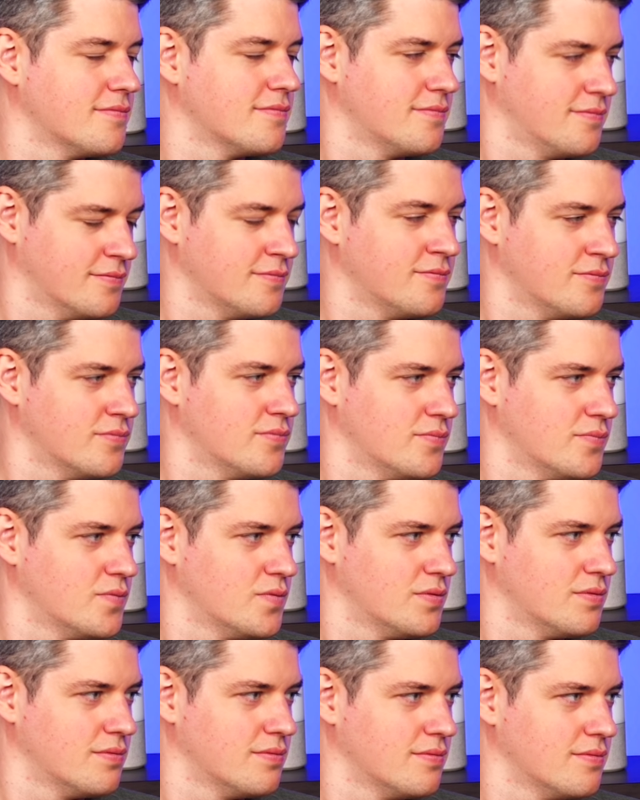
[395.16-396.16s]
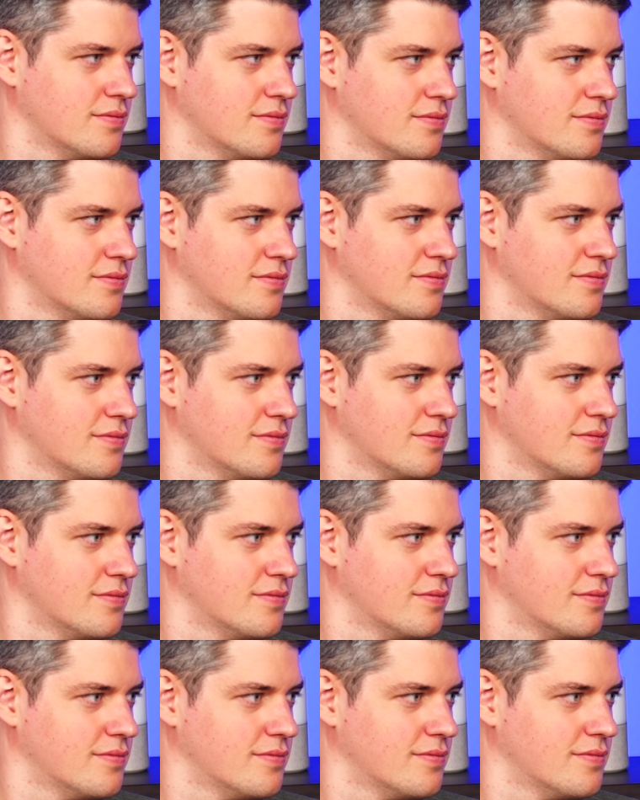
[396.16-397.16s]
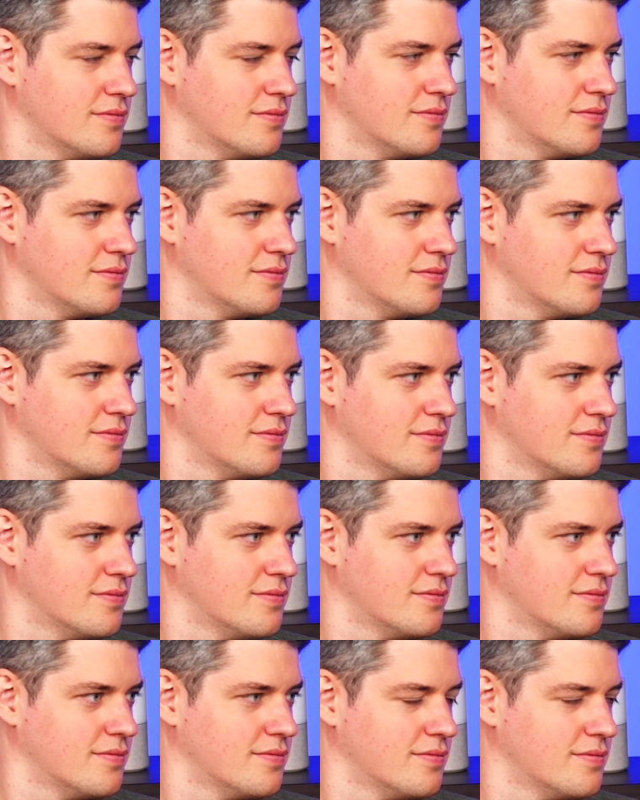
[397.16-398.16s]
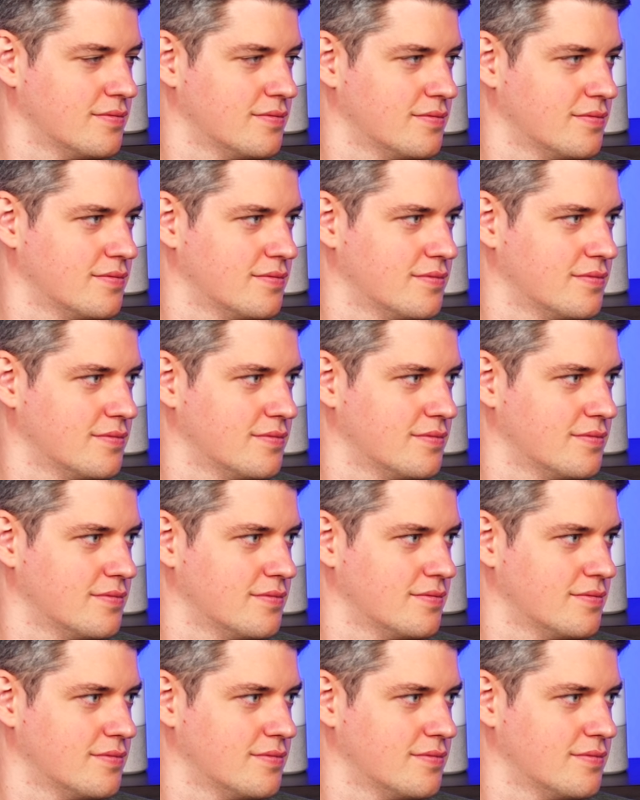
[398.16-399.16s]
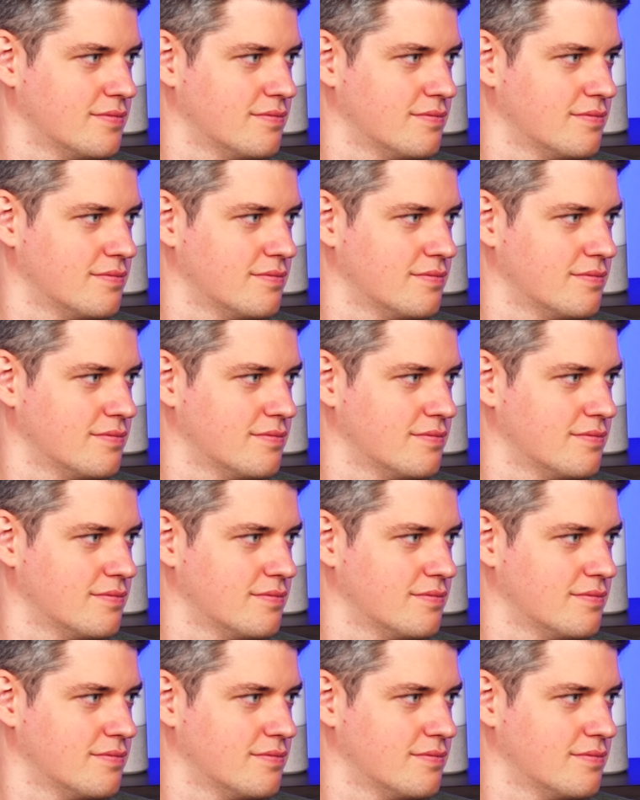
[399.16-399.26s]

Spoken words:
[no speech]